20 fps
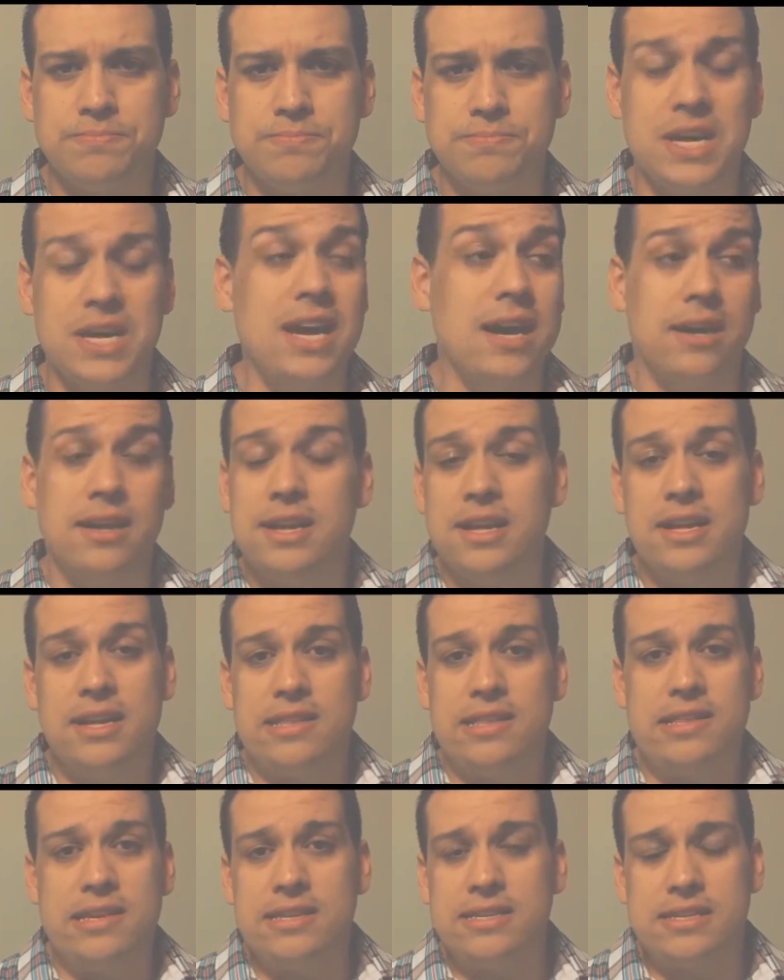Yeah,
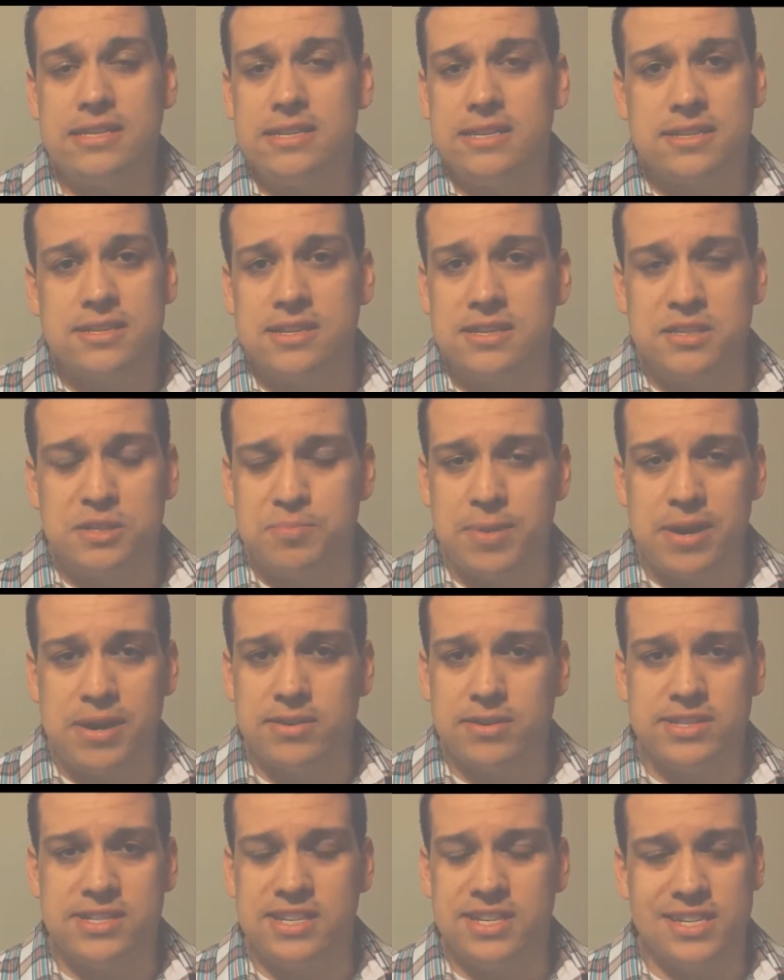this this
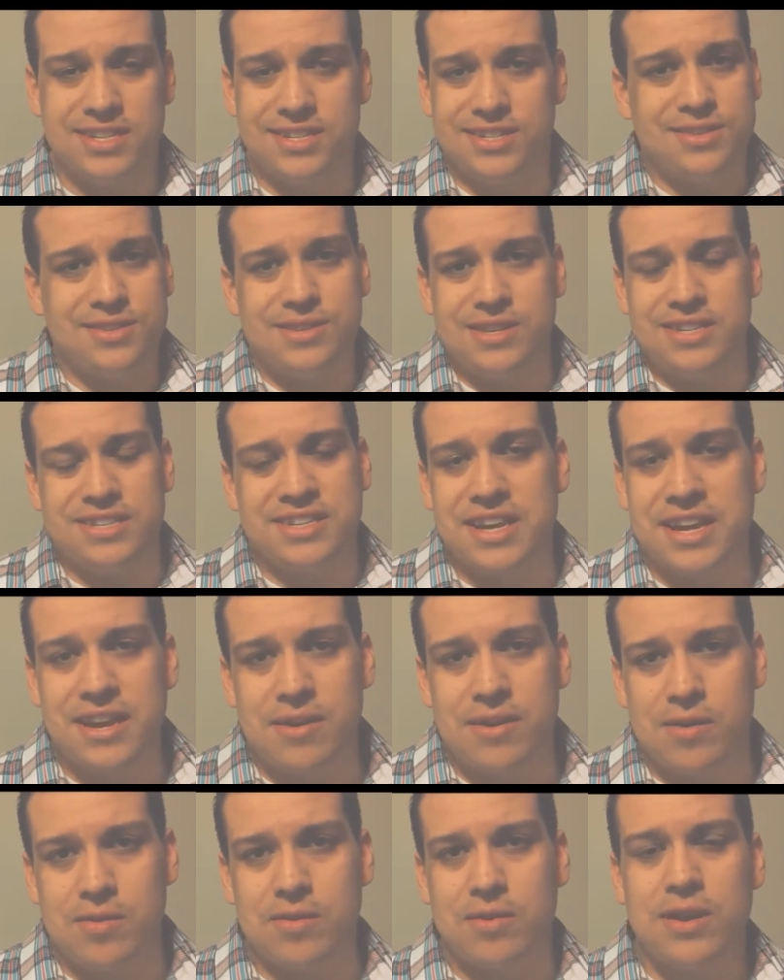conspiracy is is
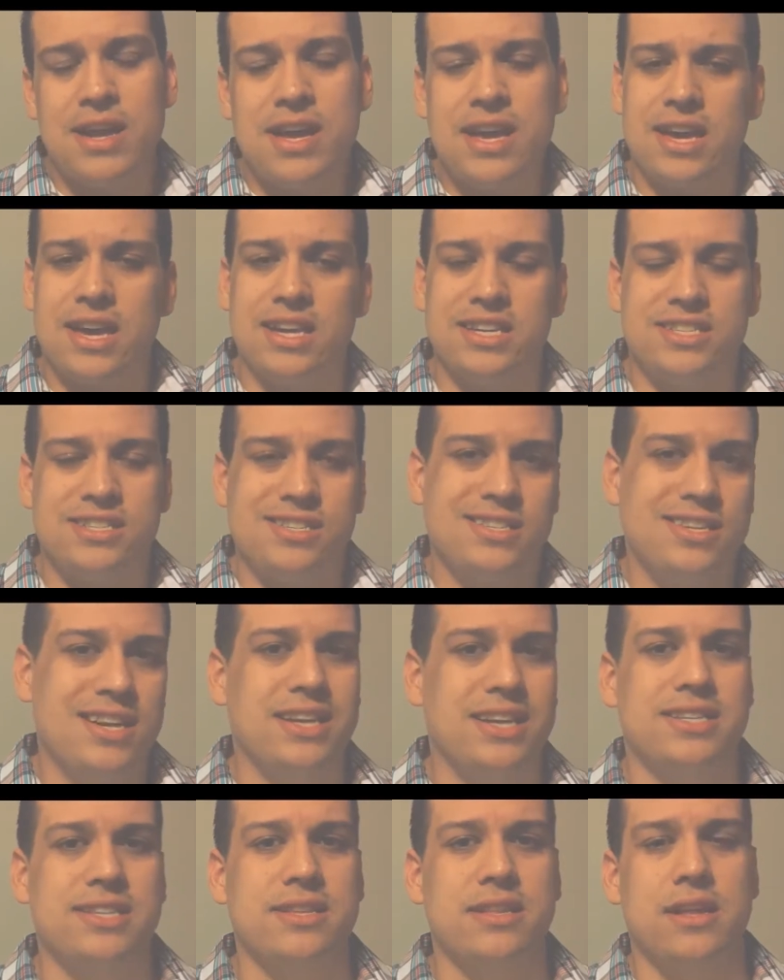here. It's just
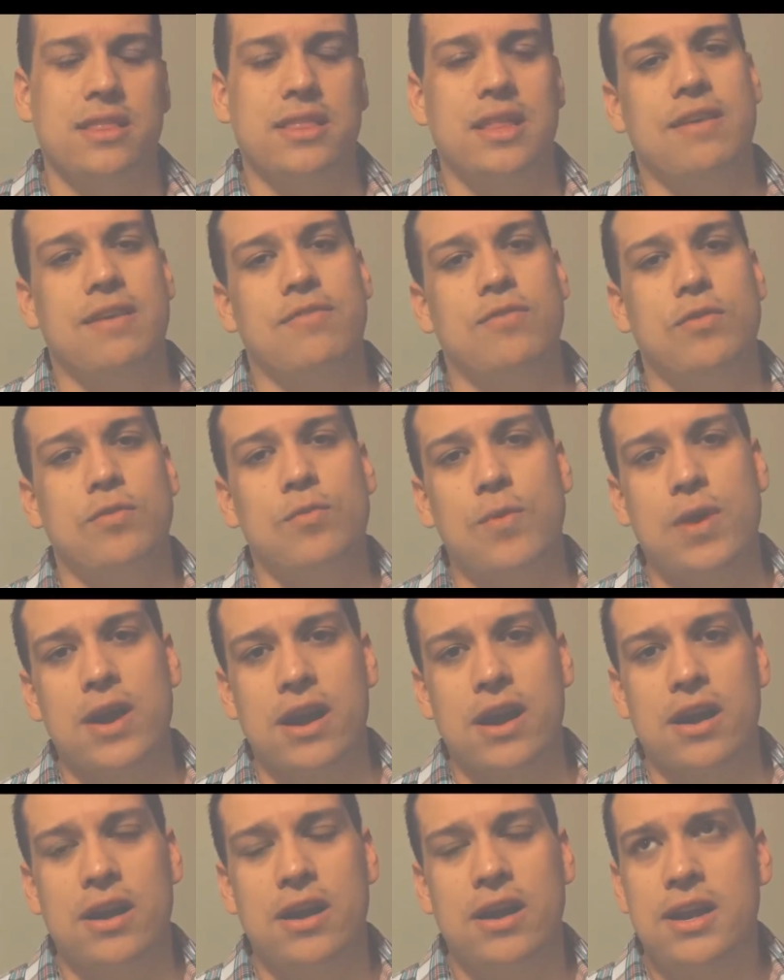not to the level
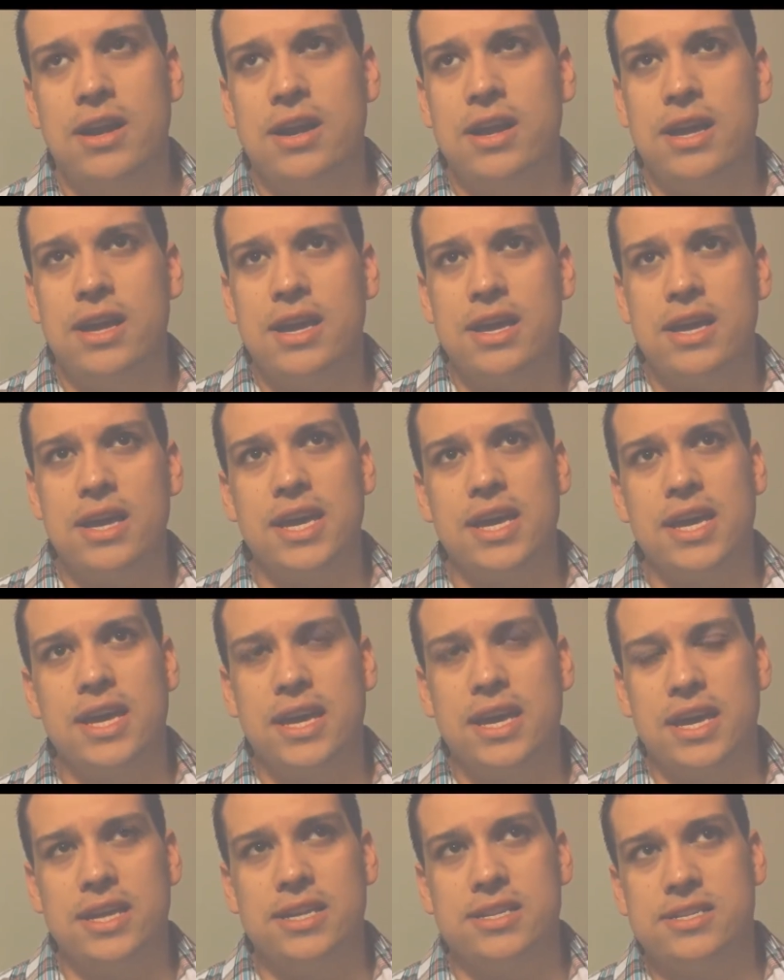where
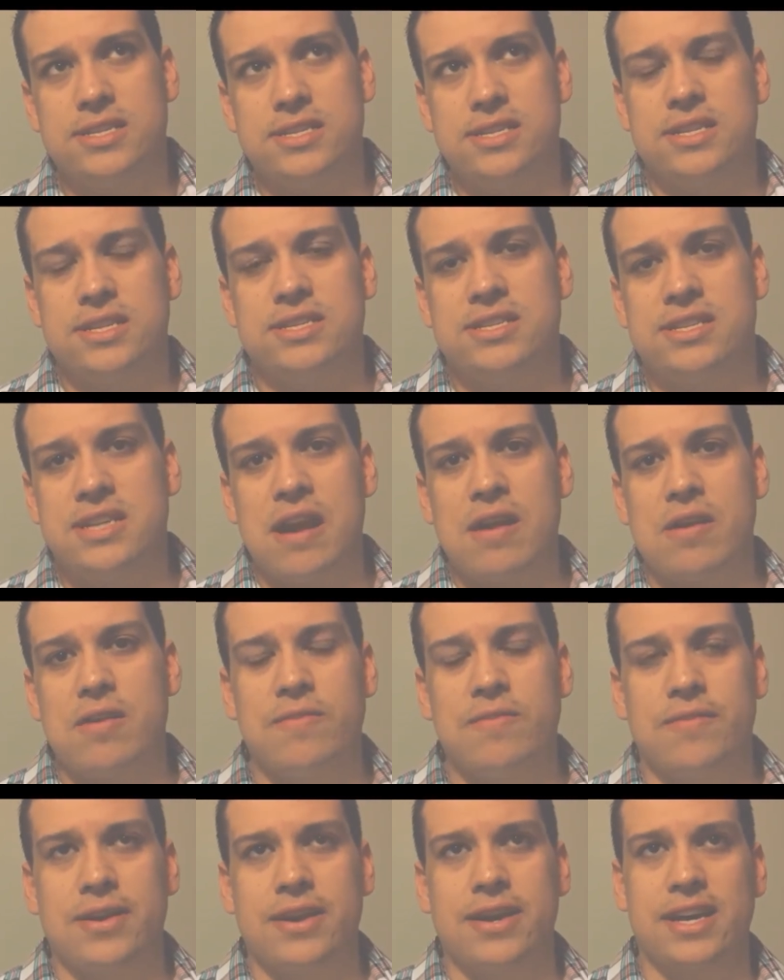it's it's
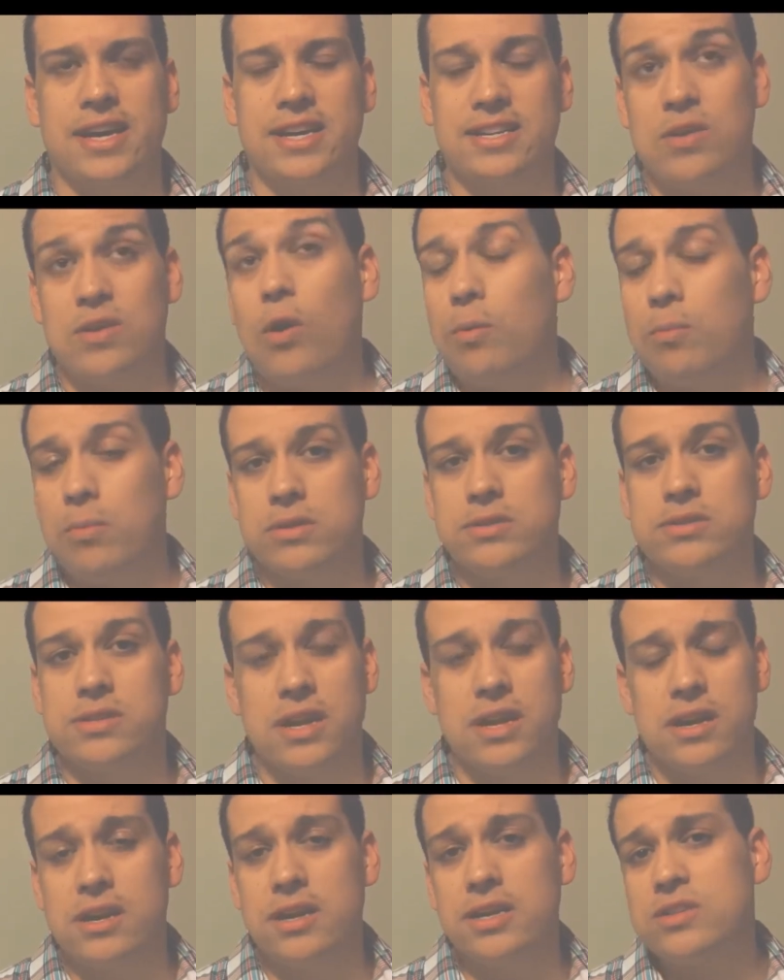terrifying. It's almost
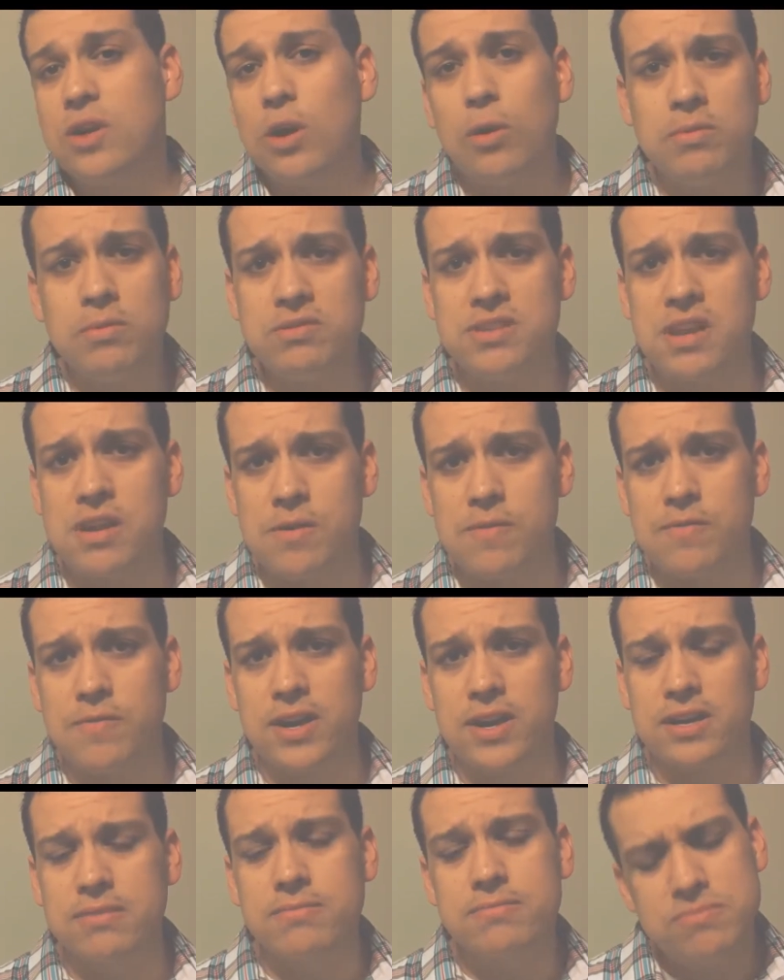there. It's almost terrifying.